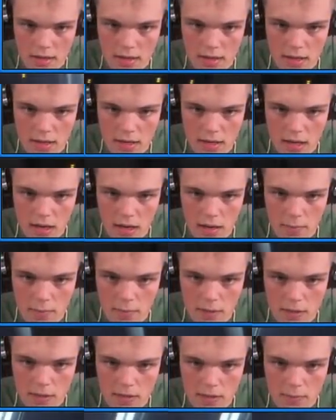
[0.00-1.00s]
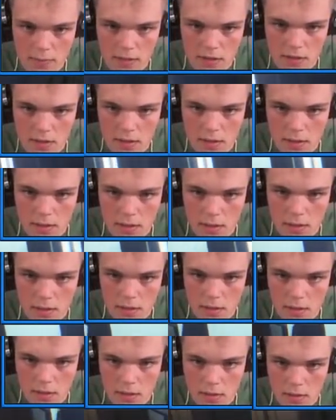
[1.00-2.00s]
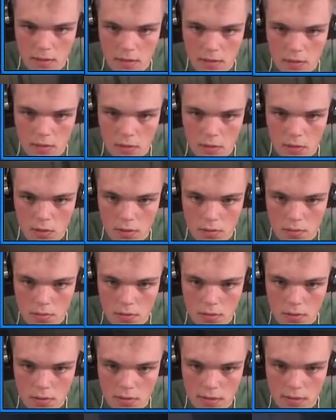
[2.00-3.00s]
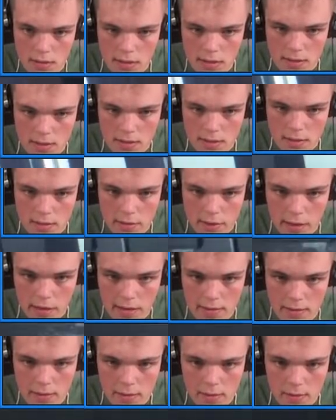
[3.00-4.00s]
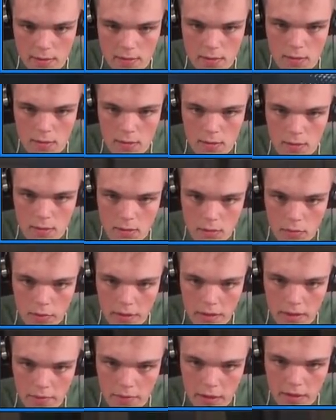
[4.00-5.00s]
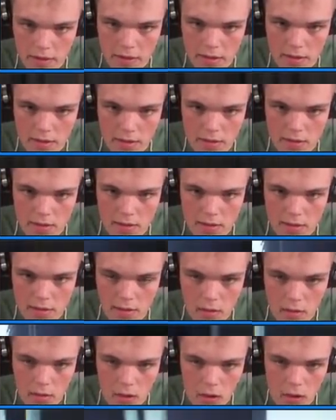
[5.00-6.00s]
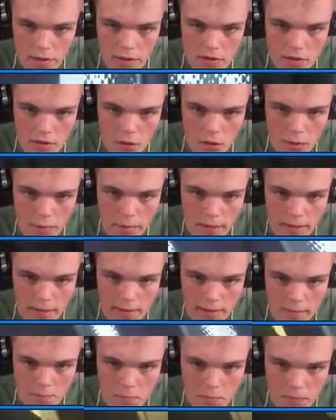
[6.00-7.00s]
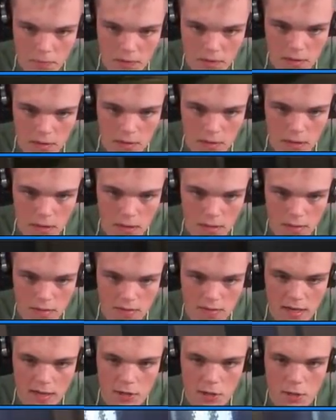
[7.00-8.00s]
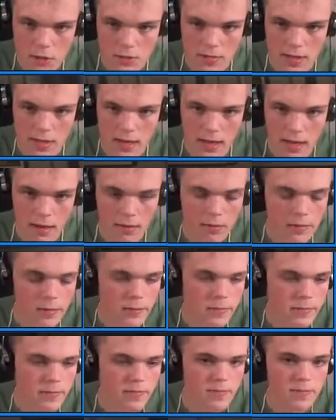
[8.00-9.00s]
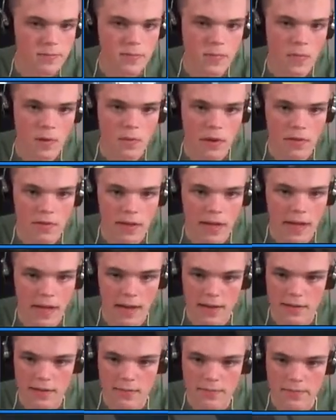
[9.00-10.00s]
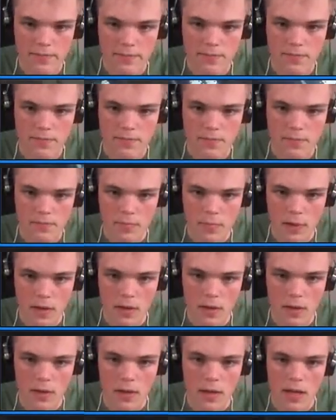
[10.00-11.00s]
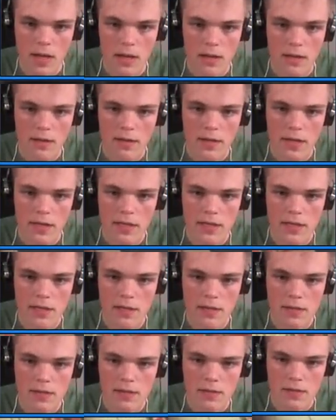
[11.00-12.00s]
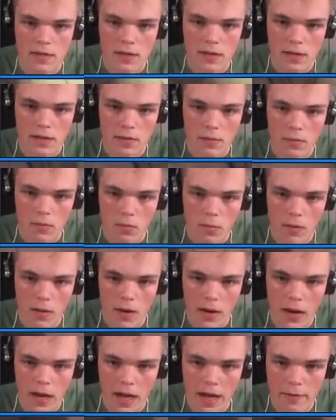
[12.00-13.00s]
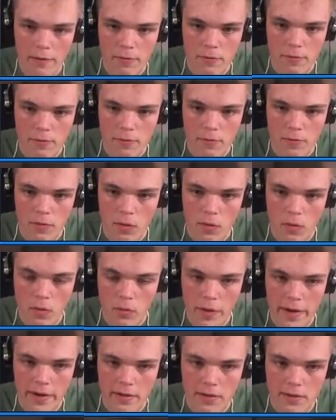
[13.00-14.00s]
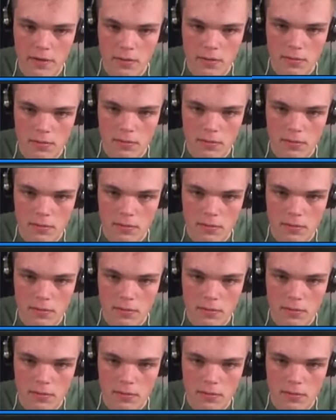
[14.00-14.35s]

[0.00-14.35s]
Did I miss something? The door, this thing is still red. Whatever, I think I need to still go. Oh, there's a door behind the uh, station thingy. Whatever that is. This. Life for rent.